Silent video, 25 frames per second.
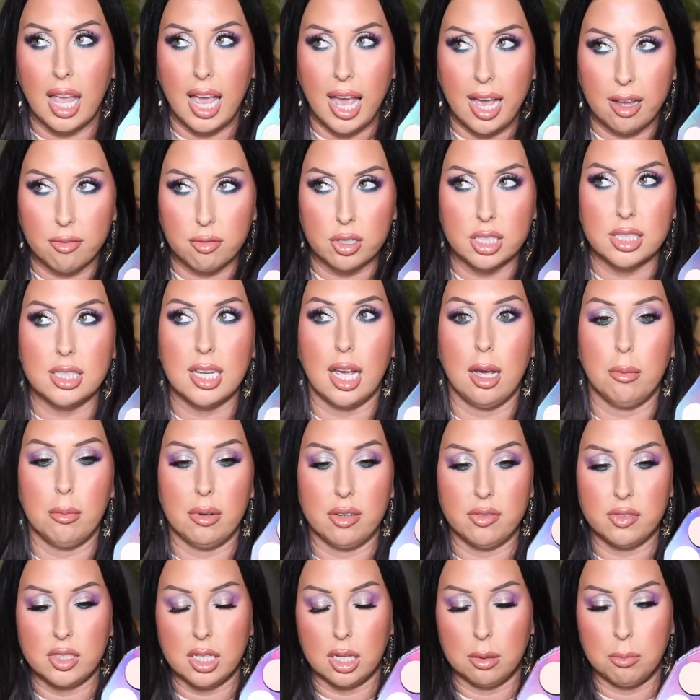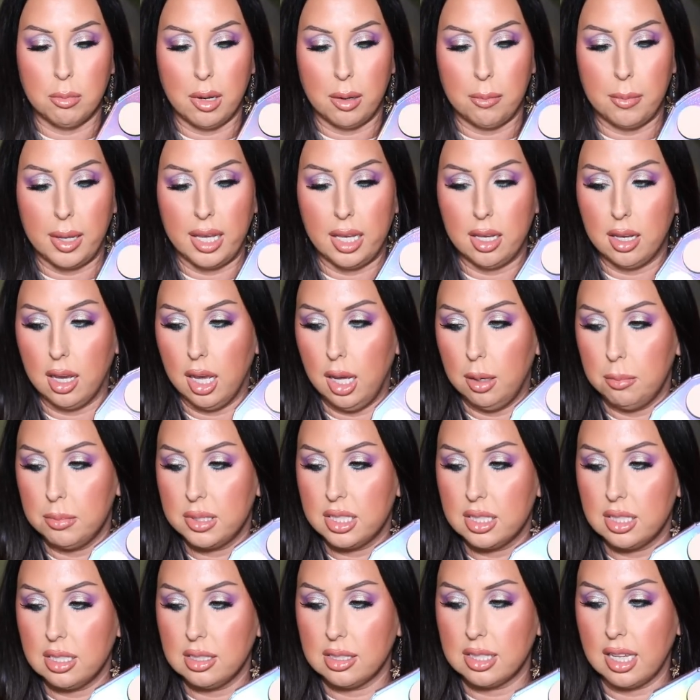every time I've done my makeup
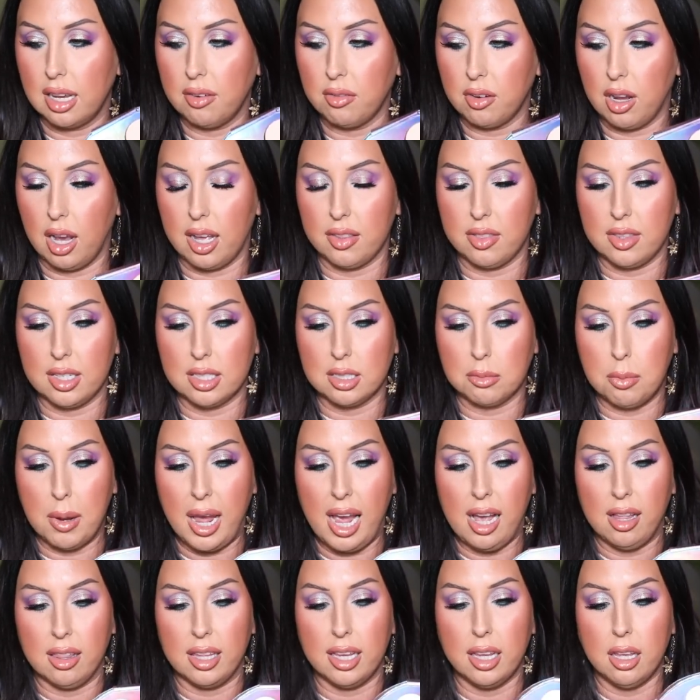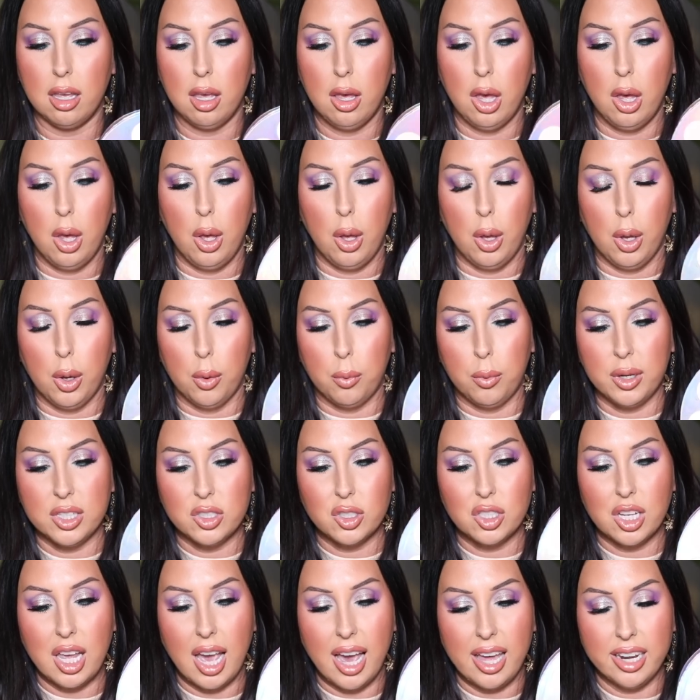since I've got this palette,
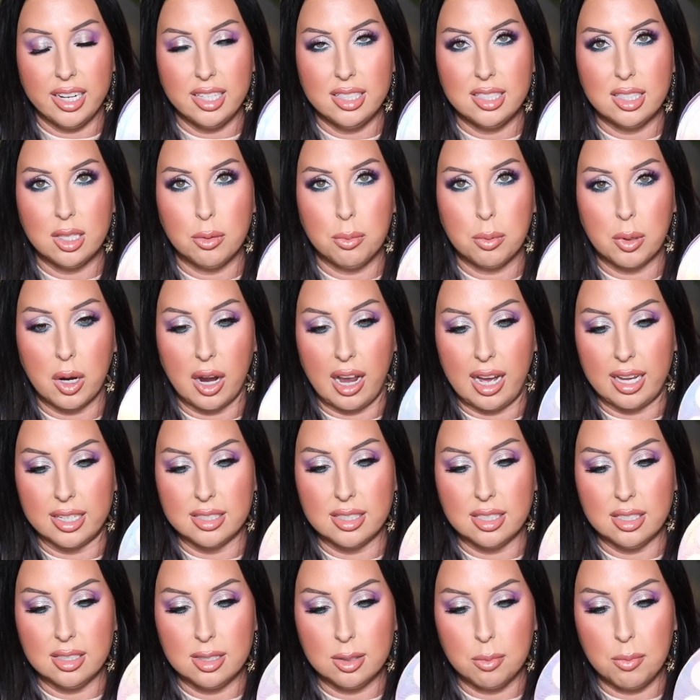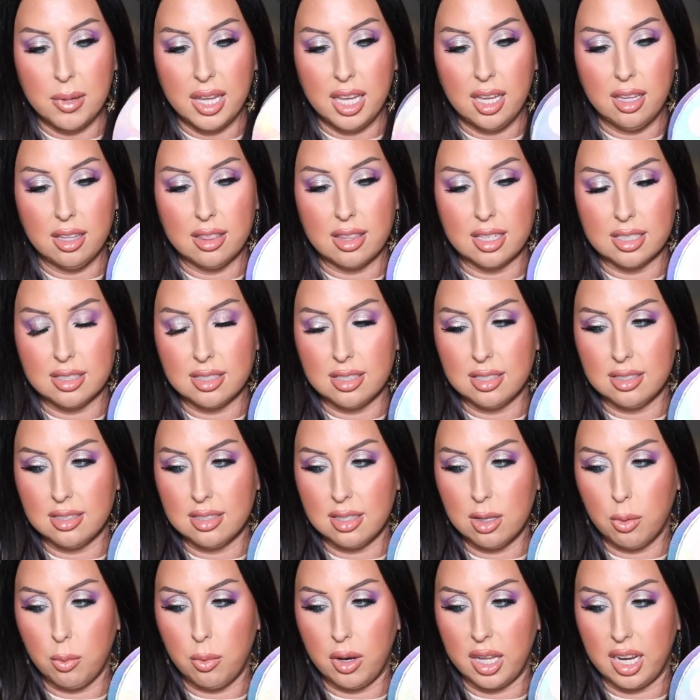which kind of surprises me. This
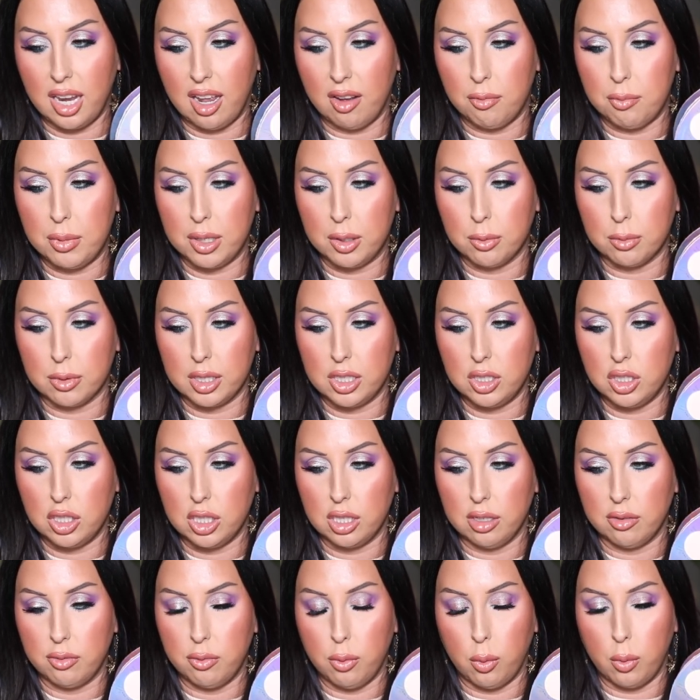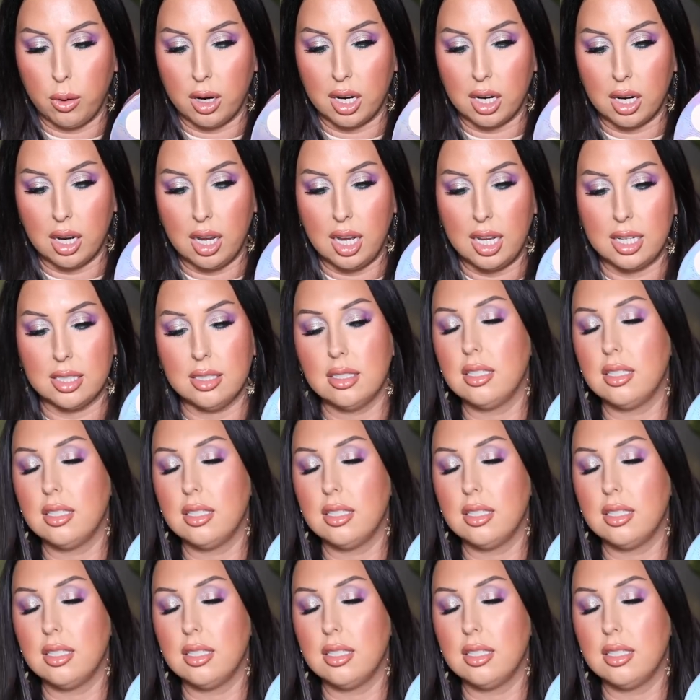is the one I've been reaching for a